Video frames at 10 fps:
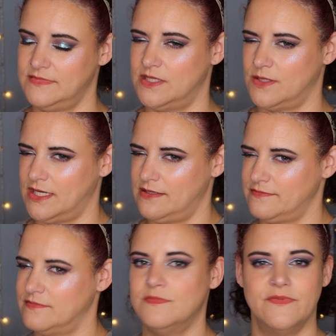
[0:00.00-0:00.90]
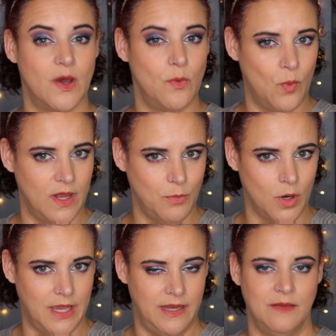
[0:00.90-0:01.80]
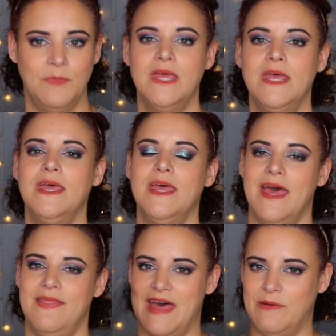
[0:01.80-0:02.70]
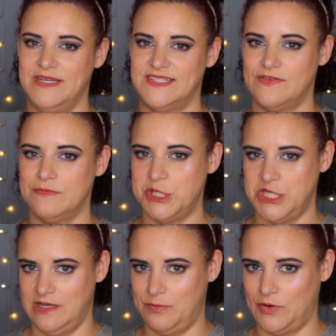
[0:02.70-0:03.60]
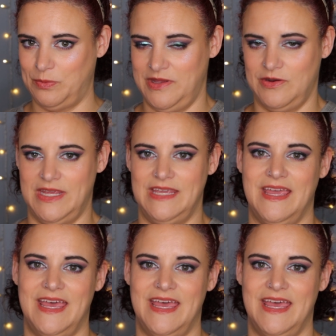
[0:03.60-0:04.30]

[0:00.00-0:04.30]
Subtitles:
Okay, we've got one more item, and that one is from Cheekbone Beauty.